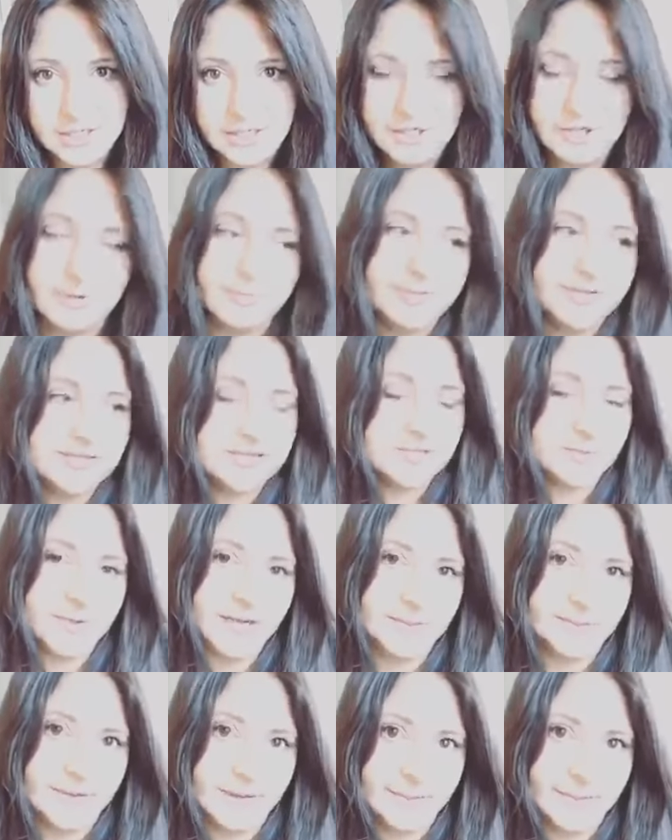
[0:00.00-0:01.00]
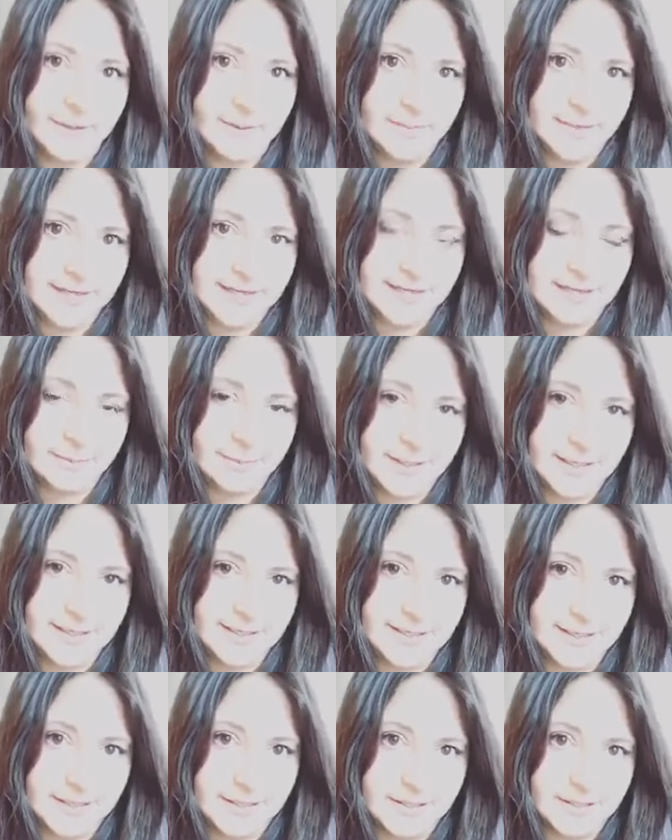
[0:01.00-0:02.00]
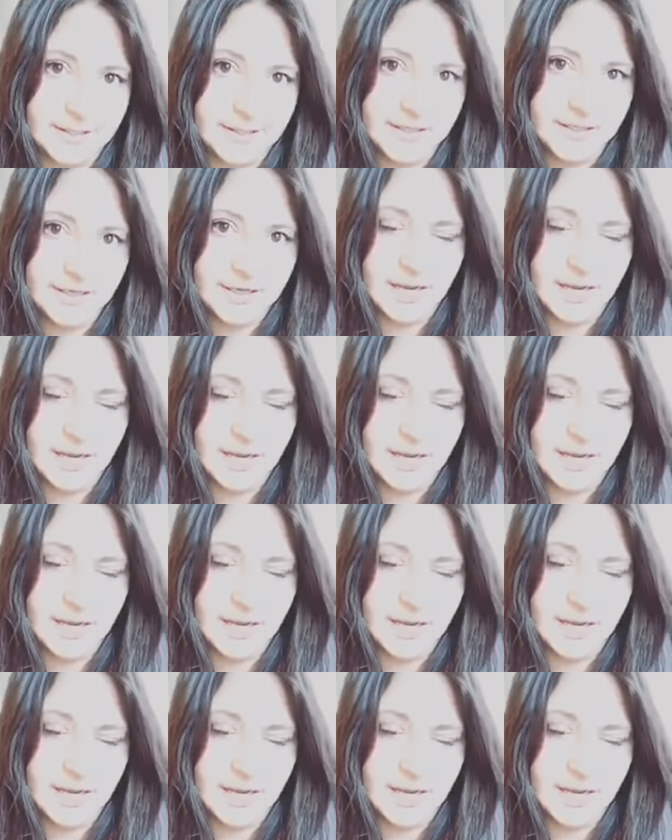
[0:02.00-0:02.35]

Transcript: not be swayed by public opinion.